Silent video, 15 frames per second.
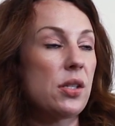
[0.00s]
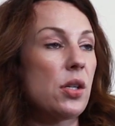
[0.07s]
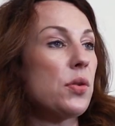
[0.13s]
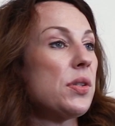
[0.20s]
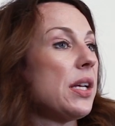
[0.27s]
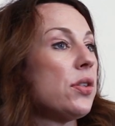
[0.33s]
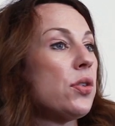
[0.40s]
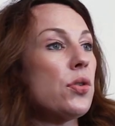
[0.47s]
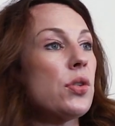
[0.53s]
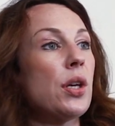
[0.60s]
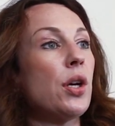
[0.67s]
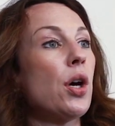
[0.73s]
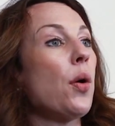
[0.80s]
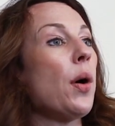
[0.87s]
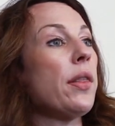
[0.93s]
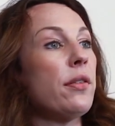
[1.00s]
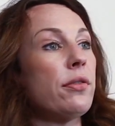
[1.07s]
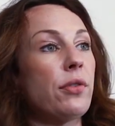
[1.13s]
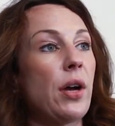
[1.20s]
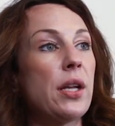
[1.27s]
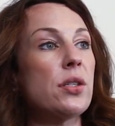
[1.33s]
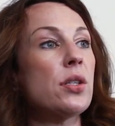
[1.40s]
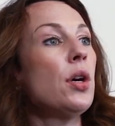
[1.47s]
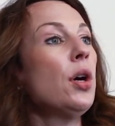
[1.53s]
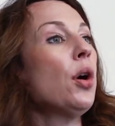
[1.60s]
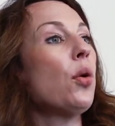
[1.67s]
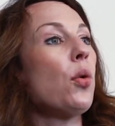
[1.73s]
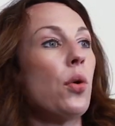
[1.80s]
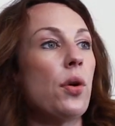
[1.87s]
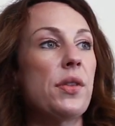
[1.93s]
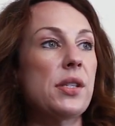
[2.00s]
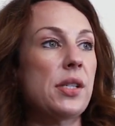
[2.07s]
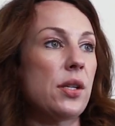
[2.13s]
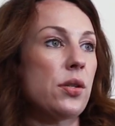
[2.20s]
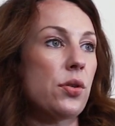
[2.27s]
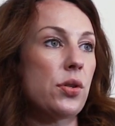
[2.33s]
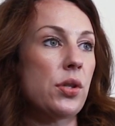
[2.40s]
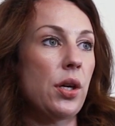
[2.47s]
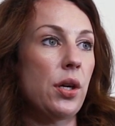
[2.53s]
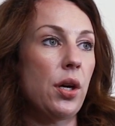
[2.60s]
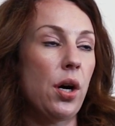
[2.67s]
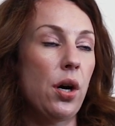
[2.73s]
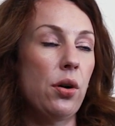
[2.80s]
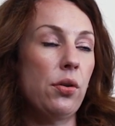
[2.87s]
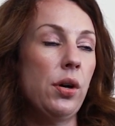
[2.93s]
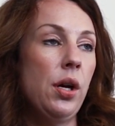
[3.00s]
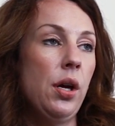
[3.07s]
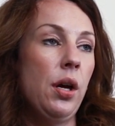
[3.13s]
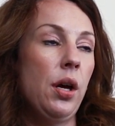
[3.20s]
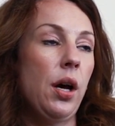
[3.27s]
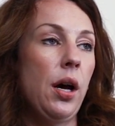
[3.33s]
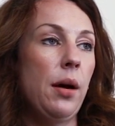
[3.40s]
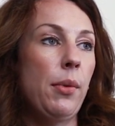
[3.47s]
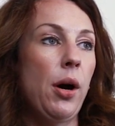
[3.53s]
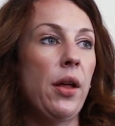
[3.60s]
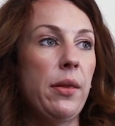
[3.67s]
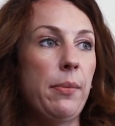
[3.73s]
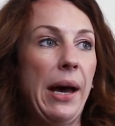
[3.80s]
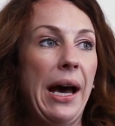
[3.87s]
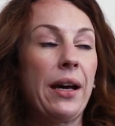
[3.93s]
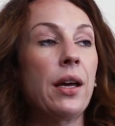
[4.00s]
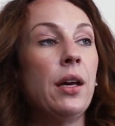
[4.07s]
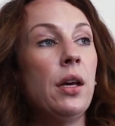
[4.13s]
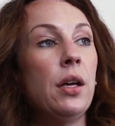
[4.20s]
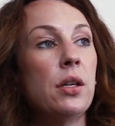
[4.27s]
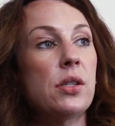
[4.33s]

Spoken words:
So sensors can go on the front or the sensors can go on the back.